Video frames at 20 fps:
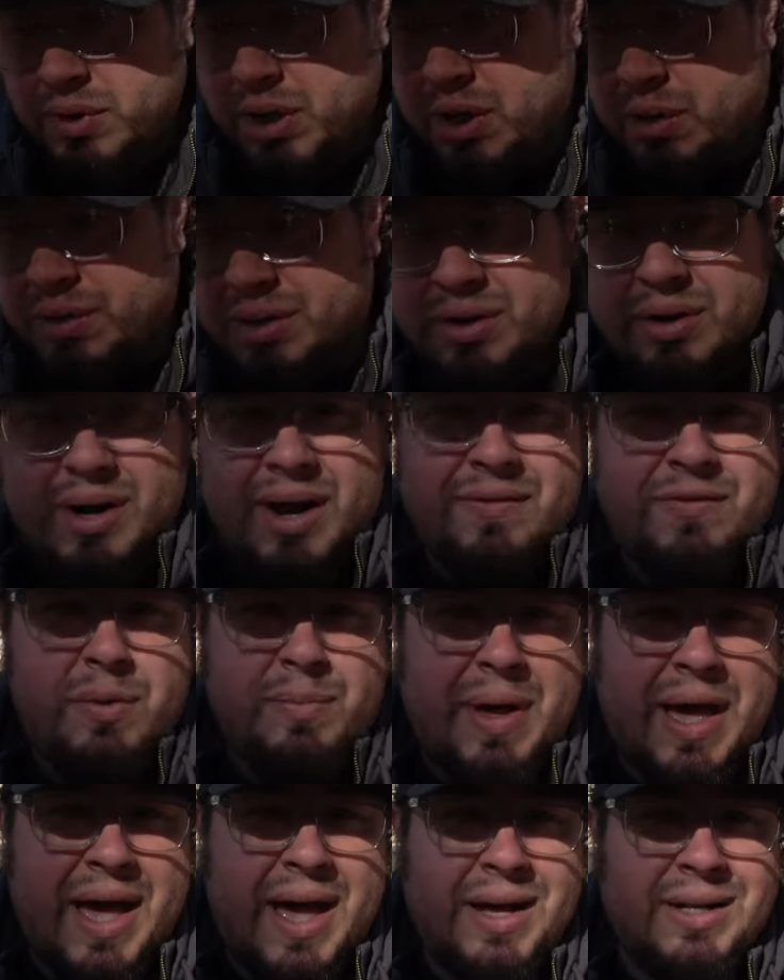They're heavy
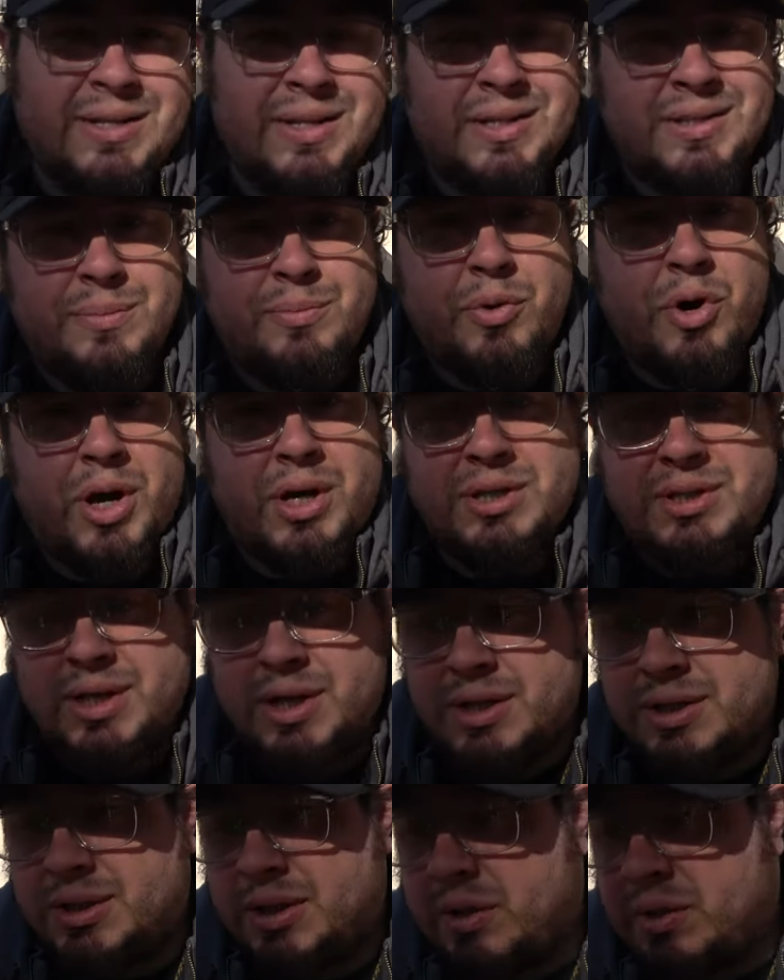bags, and it's a
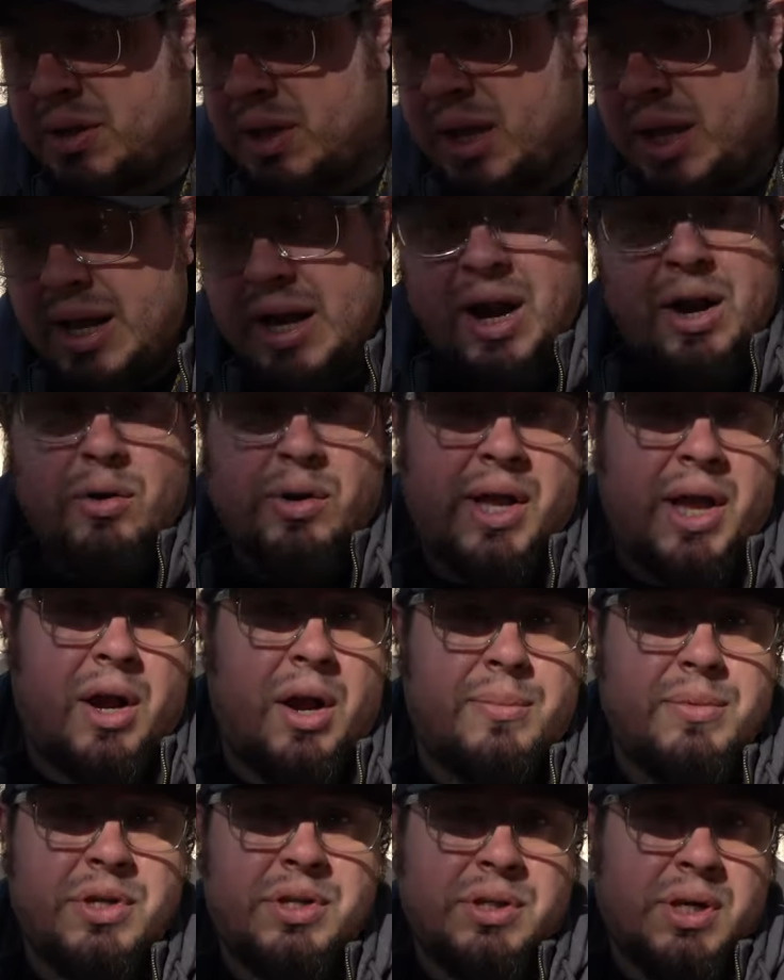process. So, and I don't
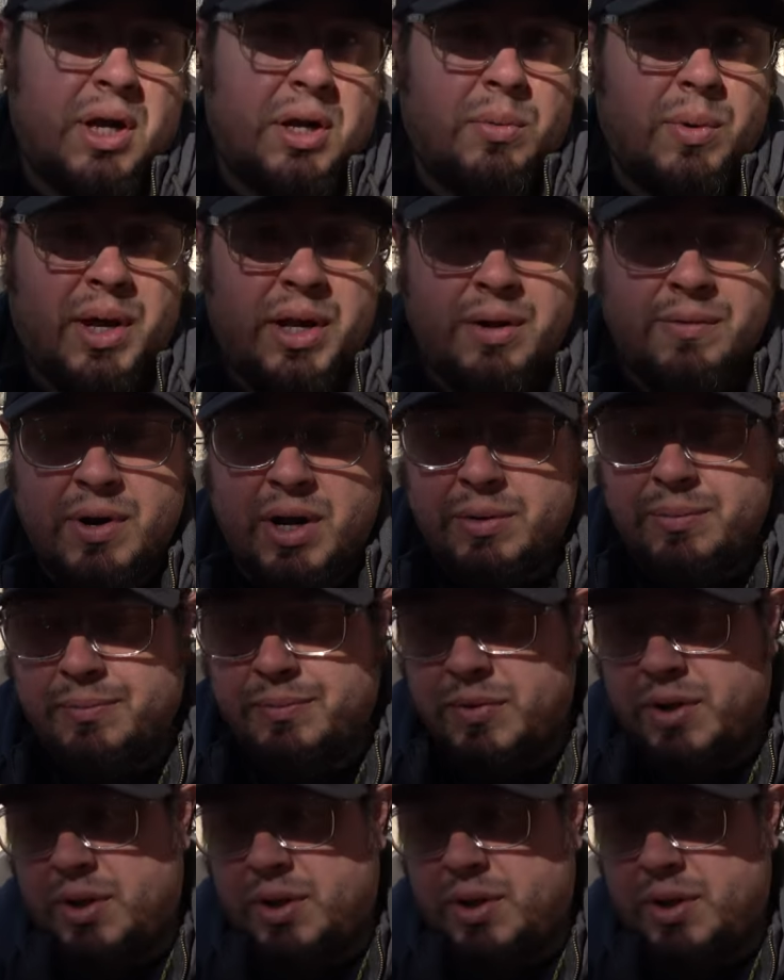care. I'm just kind of waiting around.